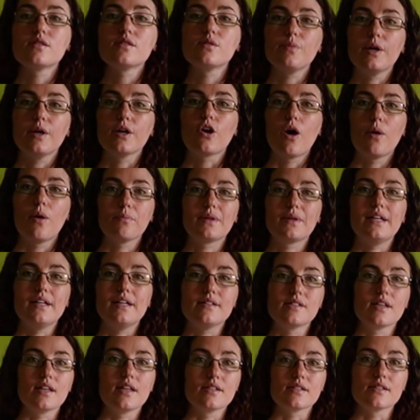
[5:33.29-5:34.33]
to be a complete
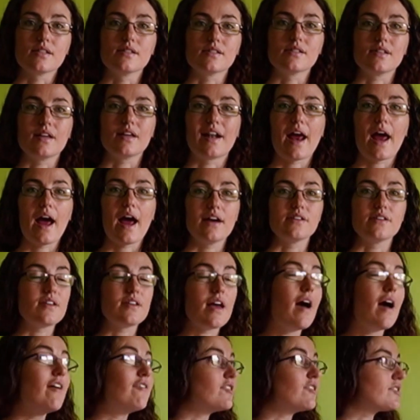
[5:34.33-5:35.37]
sentence, it has to
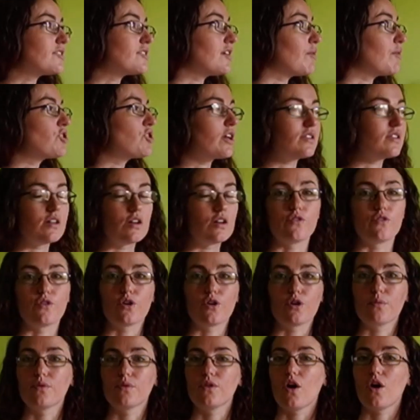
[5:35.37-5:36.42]
have a subject and a
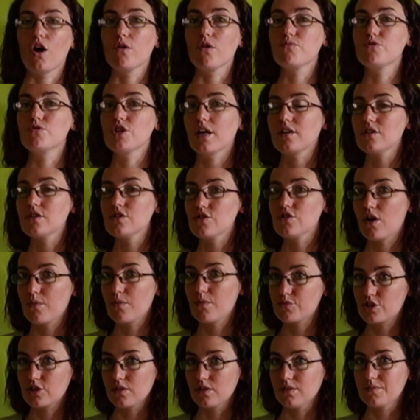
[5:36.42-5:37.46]
verb. The object is
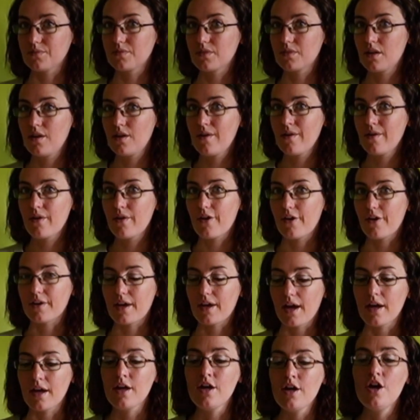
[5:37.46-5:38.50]
optional.
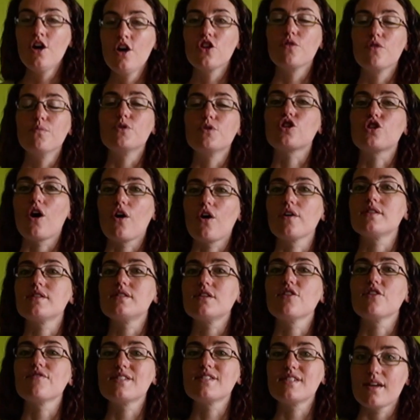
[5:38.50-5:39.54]
Okay? The majority
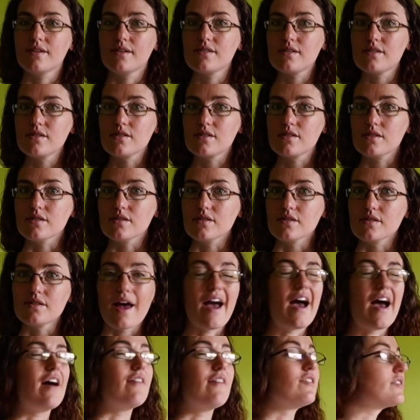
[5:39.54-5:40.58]
of sentences
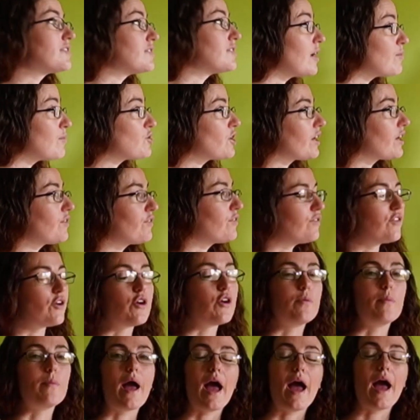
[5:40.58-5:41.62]
have a subject,
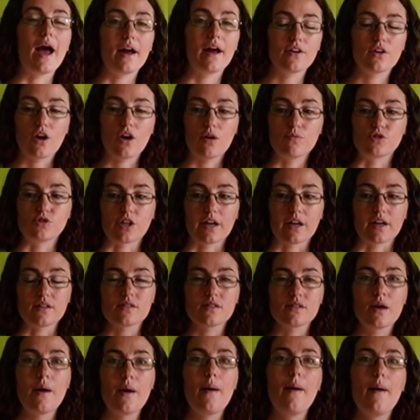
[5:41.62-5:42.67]
verb, and object,
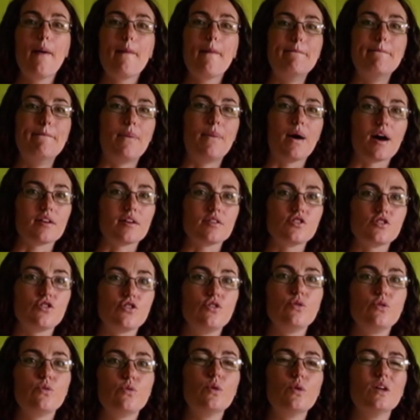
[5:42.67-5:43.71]
but
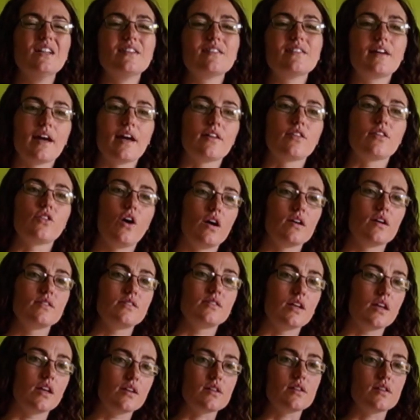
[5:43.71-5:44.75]
you will get the odd
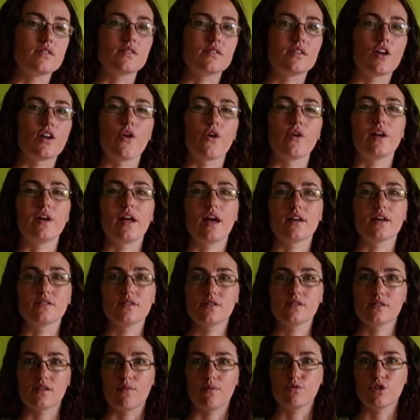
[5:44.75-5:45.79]
sentence that only has a
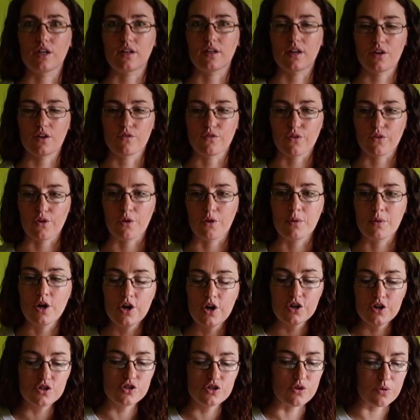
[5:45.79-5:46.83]
subject and a verb.
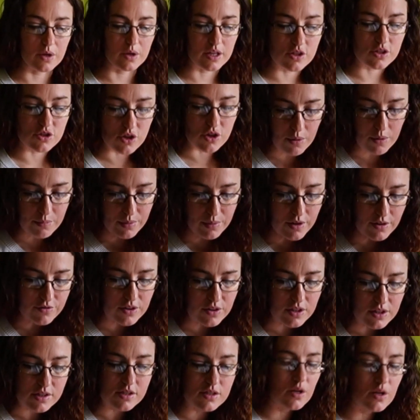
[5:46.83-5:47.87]
So an example of
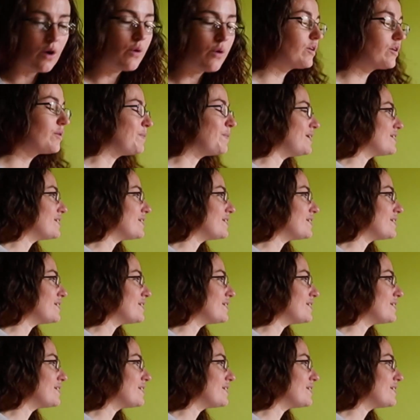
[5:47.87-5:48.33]
this would be